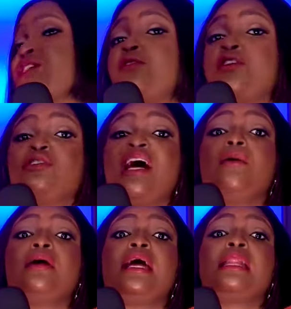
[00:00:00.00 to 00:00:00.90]
for you, that
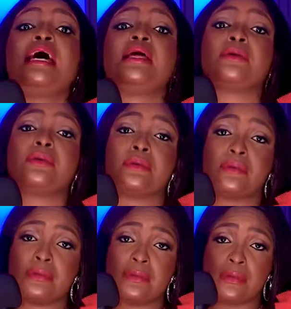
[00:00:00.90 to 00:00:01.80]
one I lie you.
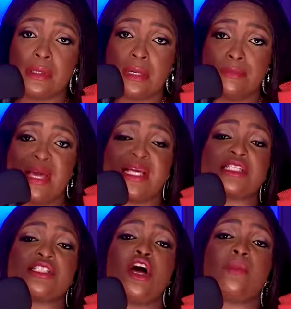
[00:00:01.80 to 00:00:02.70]
Make you
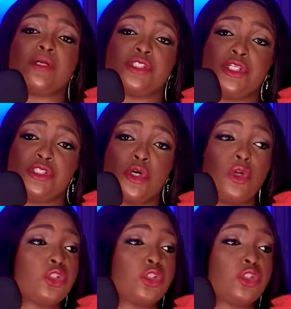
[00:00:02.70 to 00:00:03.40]
see opportunity. So